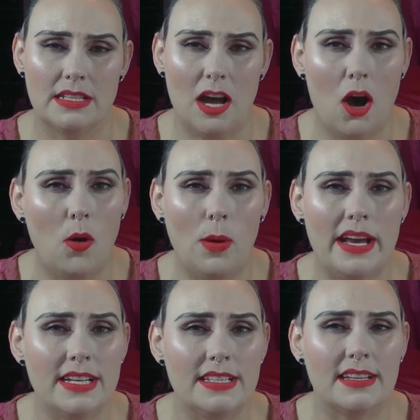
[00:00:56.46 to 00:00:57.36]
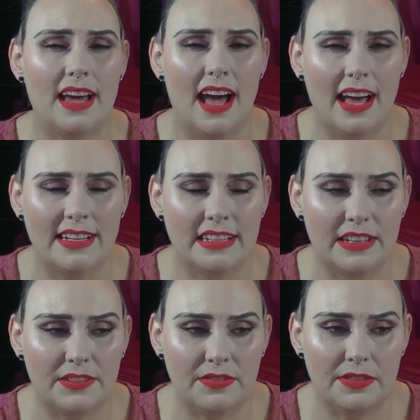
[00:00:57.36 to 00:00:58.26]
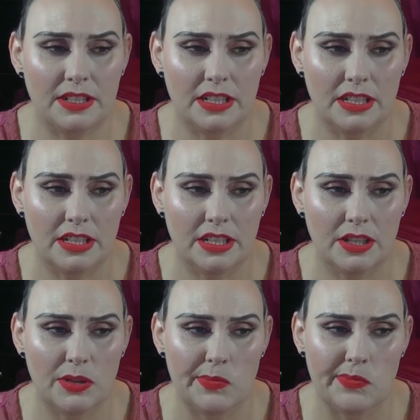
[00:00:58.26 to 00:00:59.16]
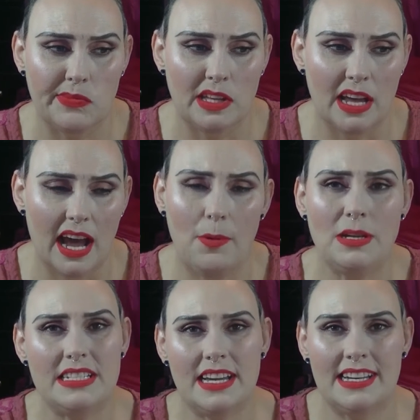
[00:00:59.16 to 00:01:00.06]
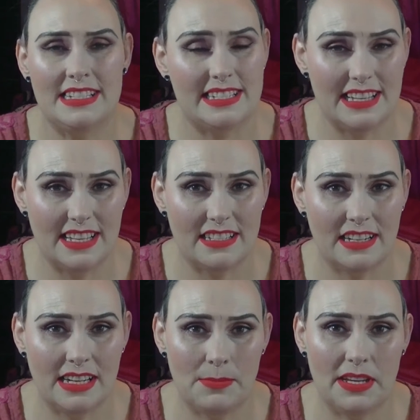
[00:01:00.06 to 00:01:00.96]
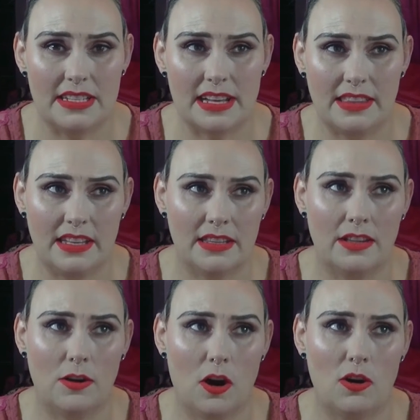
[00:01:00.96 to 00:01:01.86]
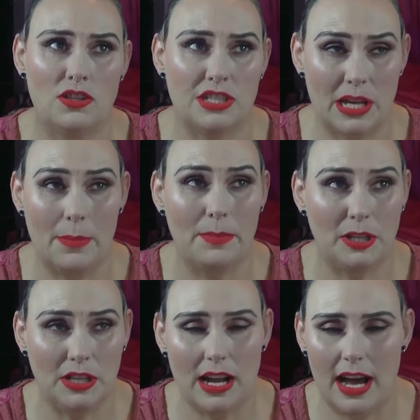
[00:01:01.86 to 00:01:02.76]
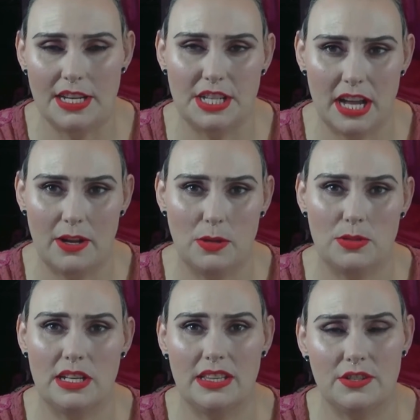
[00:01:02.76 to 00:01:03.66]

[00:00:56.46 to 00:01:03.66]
always kind of, I wouldn't say a necessity because I think there are some good eyeshadows in the